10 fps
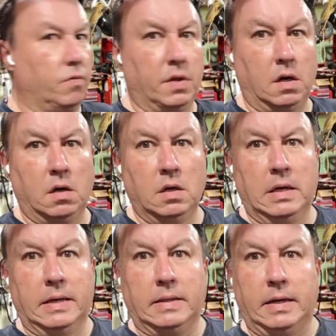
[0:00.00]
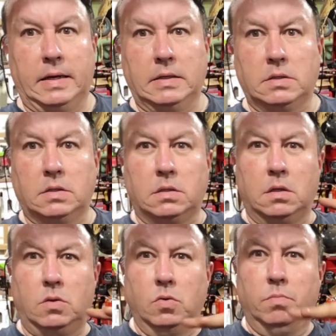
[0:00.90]
there that has
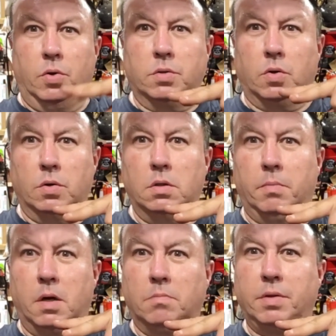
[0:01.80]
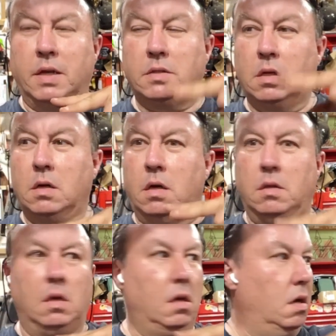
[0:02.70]
2 bolts holding the bottom plastic on
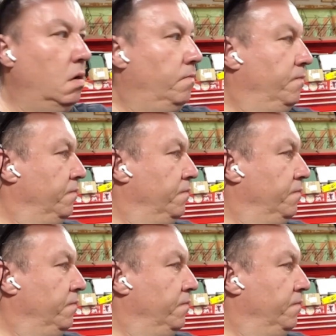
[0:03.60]
the